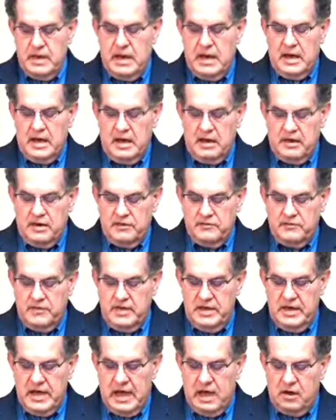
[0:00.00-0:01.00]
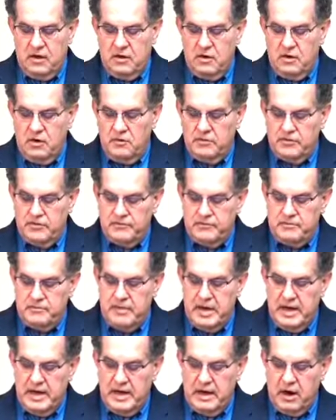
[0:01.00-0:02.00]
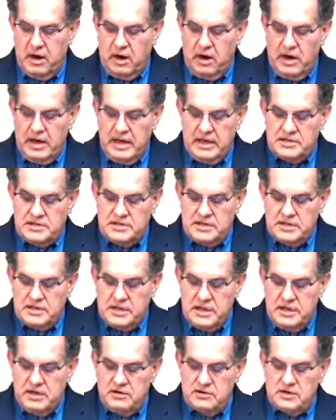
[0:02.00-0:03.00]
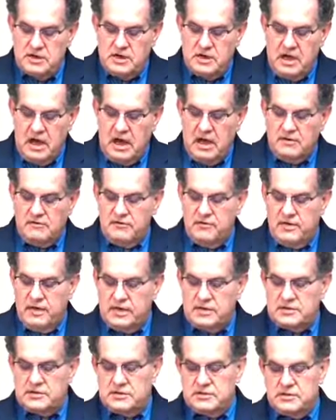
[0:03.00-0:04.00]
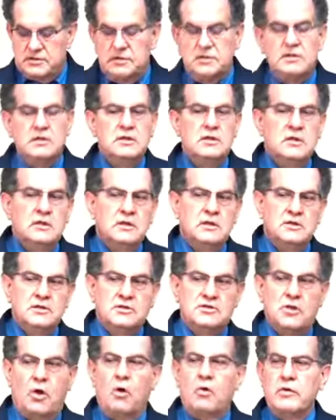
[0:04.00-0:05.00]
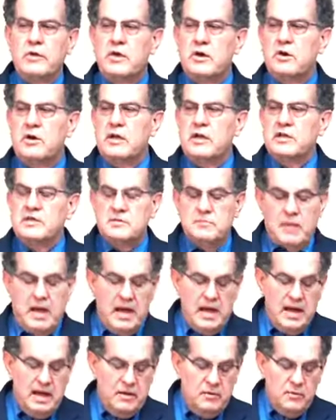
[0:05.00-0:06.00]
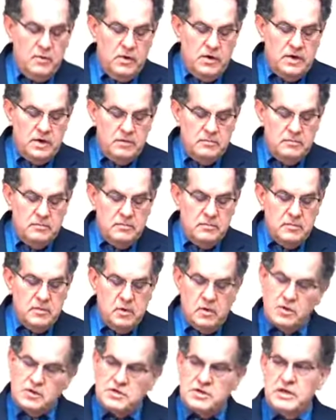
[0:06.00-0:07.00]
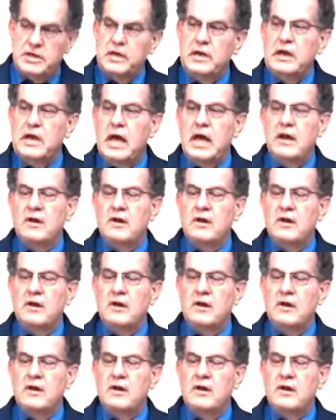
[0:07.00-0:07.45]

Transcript: out of the outgrowth of many heartaches and tears and conflicts and Soul Yearnings by William Cushing.